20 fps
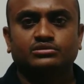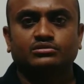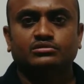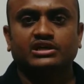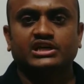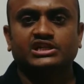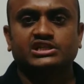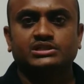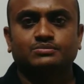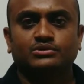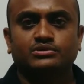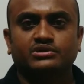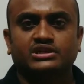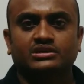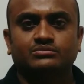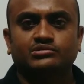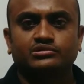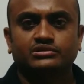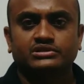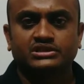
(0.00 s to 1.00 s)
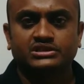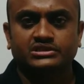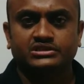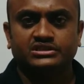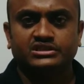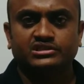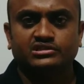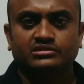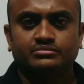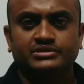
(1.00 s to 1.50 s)
So explore about
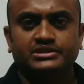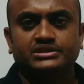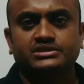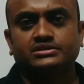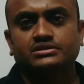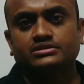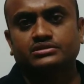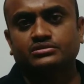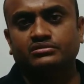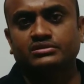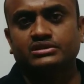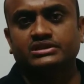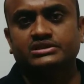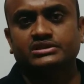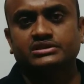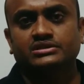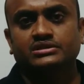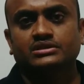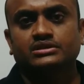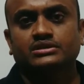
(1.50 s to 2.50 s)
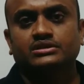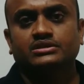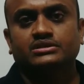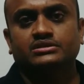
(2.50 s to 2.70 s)
these three topics so that